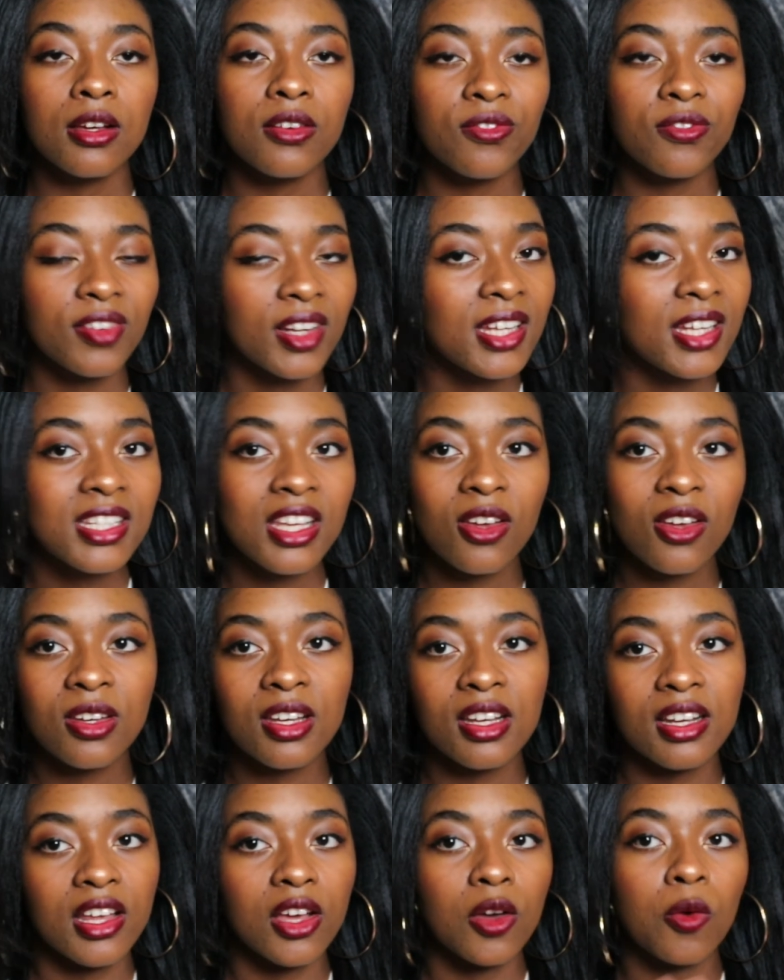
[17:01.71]
Flat
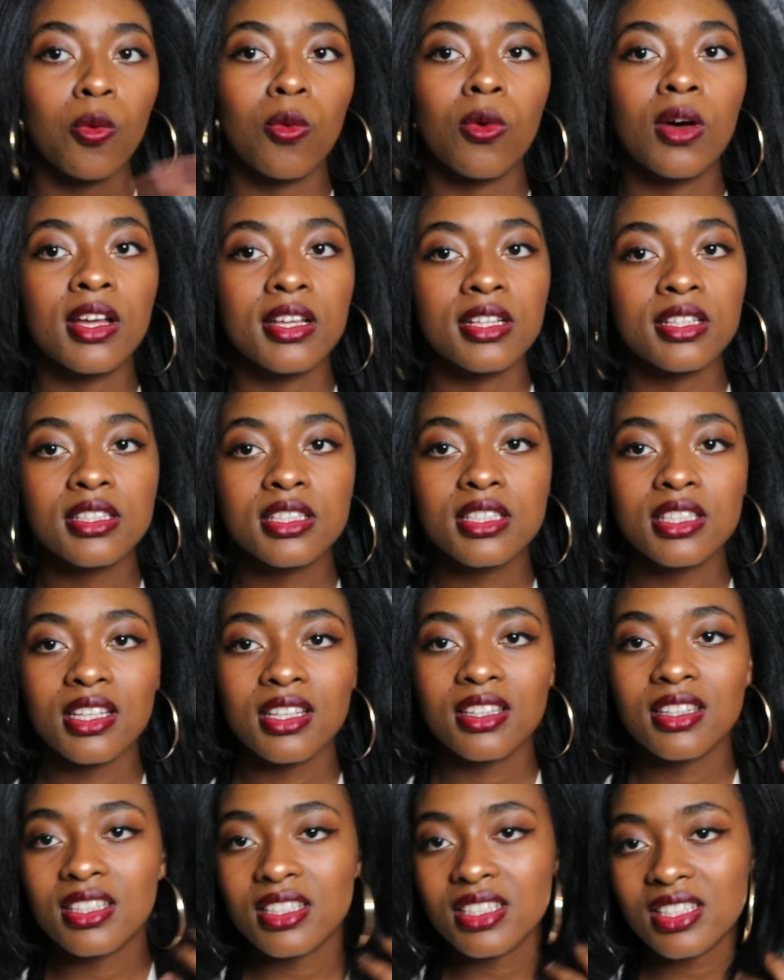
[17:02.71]
ironing like once,
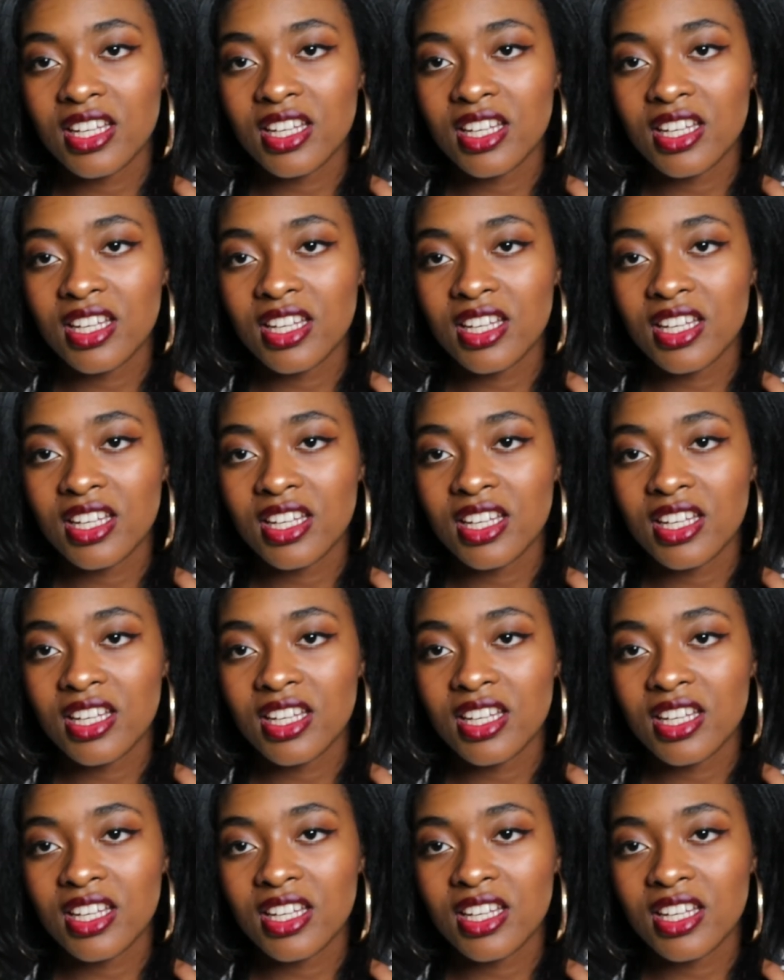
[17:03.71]
and this